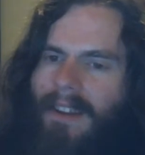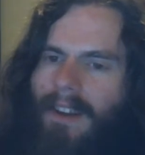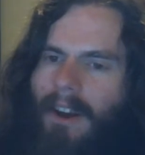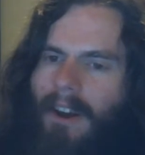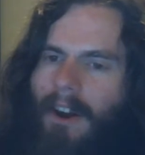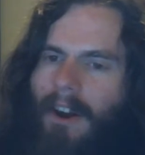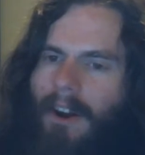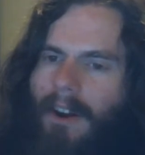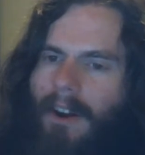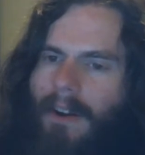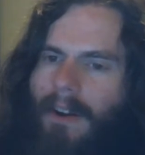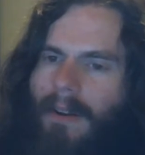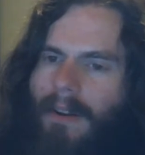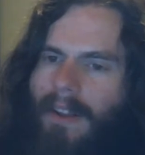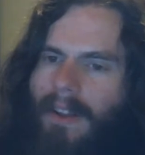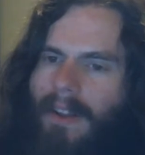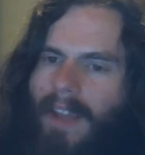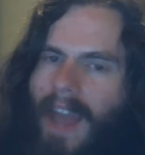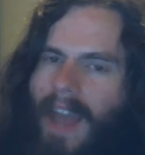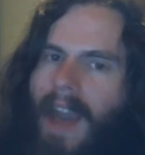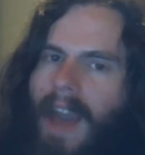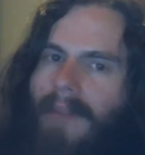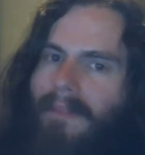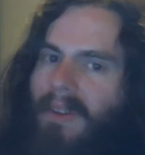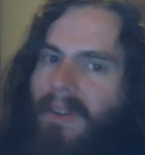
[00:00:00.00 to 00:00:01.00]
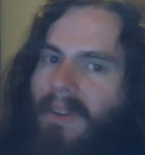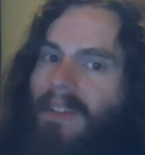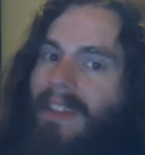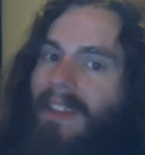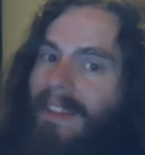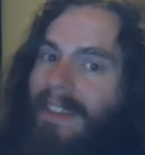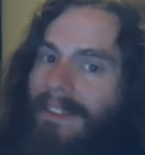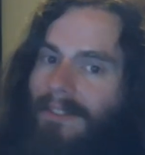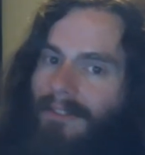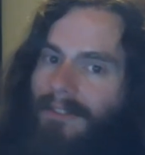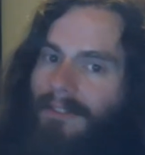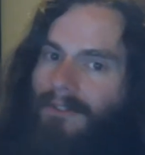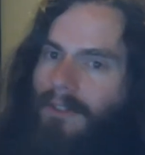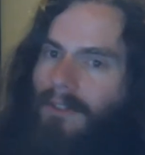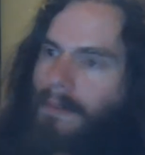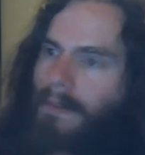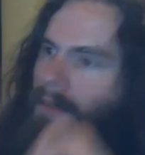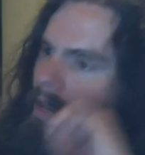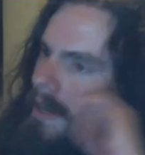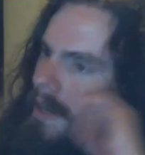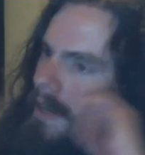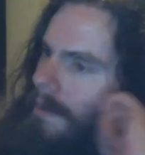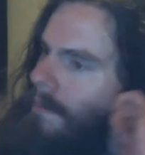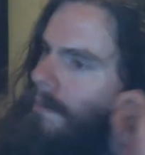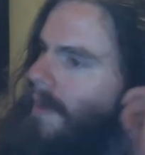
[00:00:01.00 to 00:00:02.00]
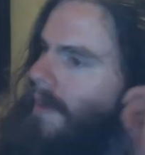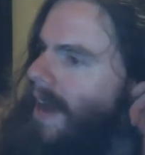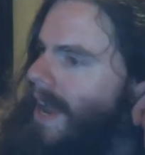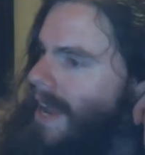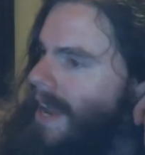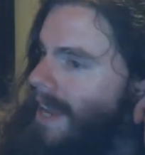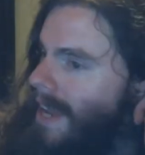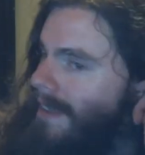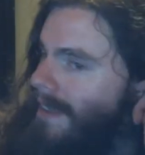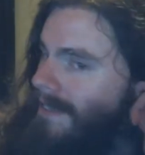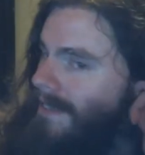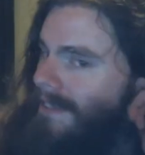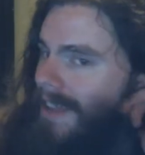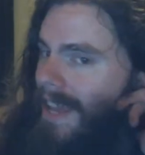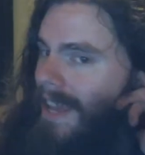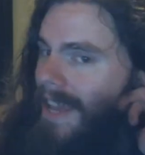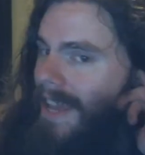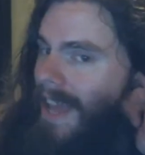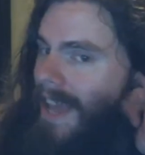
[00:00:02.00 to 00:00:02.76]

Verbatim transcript: are capitally distributed by a state